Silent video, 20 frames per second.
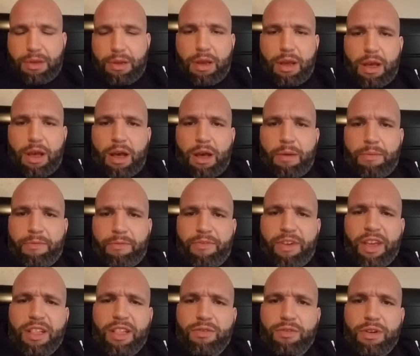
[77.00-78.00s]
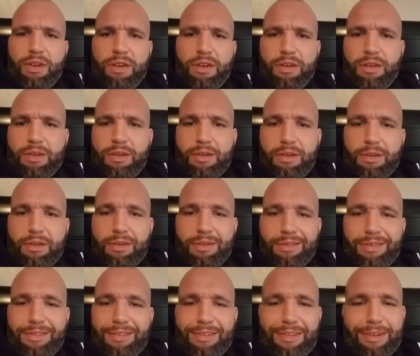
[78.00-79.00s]
Um, victory.
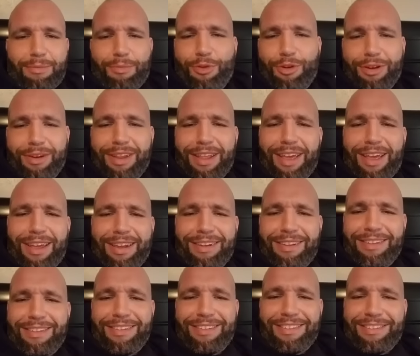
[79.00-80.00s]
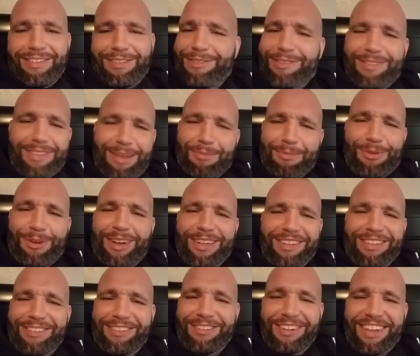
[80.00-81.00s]
Come on, Dad. What type of
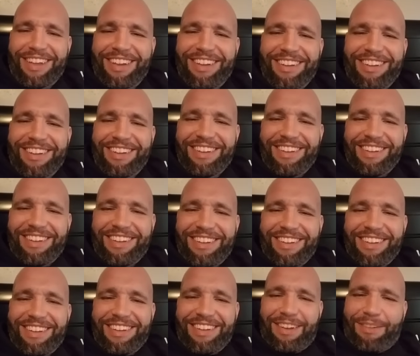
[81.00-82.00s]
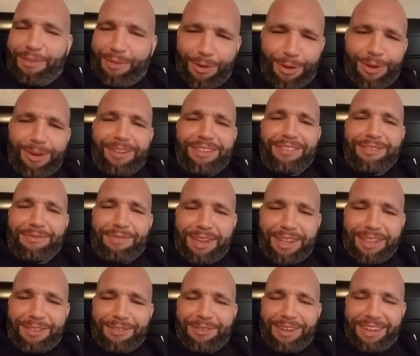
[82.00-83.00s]
questions are they? Of course,
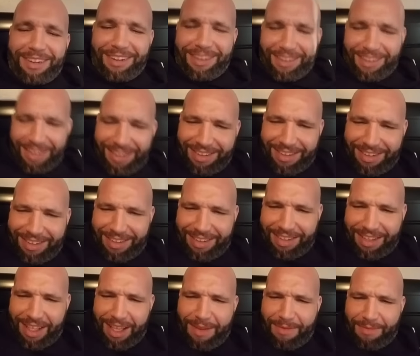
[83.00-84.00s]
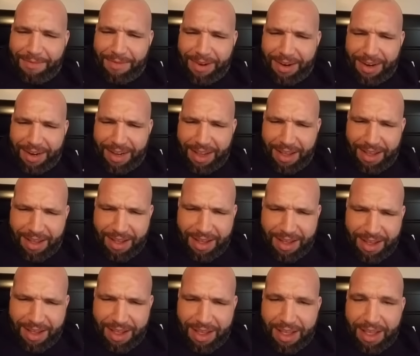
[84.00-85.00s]
victory. I'm very kind.
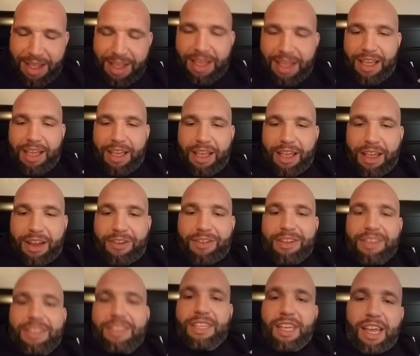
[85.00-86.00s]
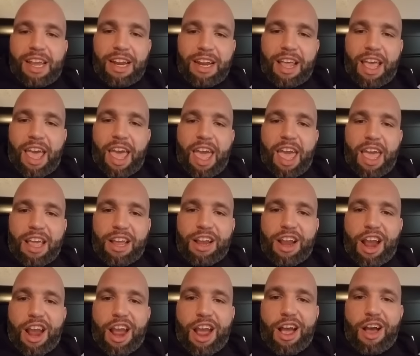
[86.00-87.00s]
Christina, hey
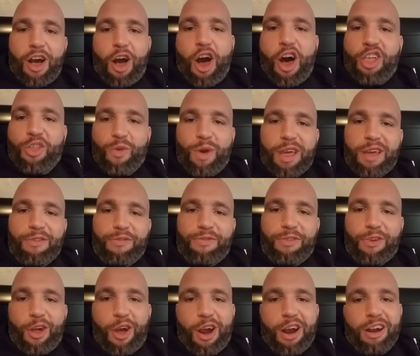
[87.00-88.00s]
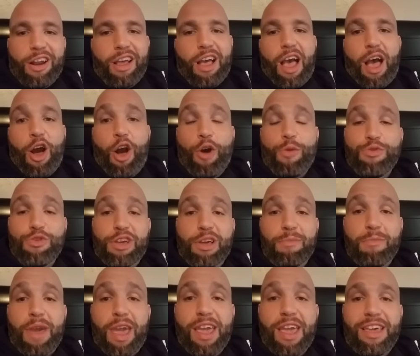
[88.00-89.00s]
girl, all the way in Florida. I hope you
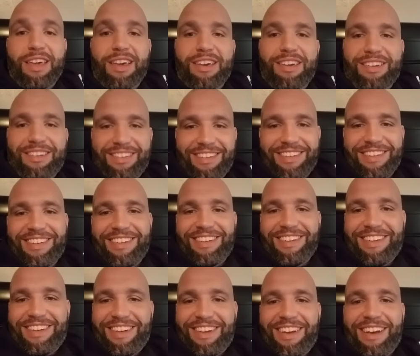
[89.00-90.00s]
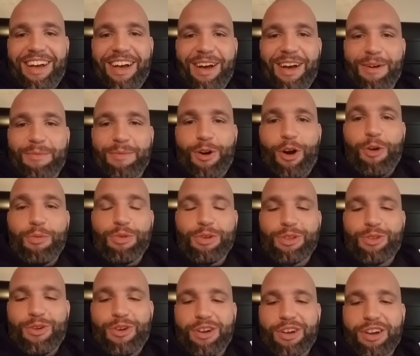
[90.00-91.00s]
can make it. Um, I hope you're
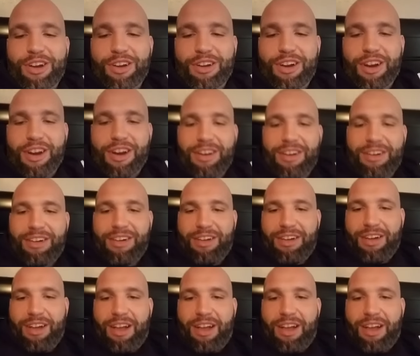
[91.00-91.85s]
doing good, girl.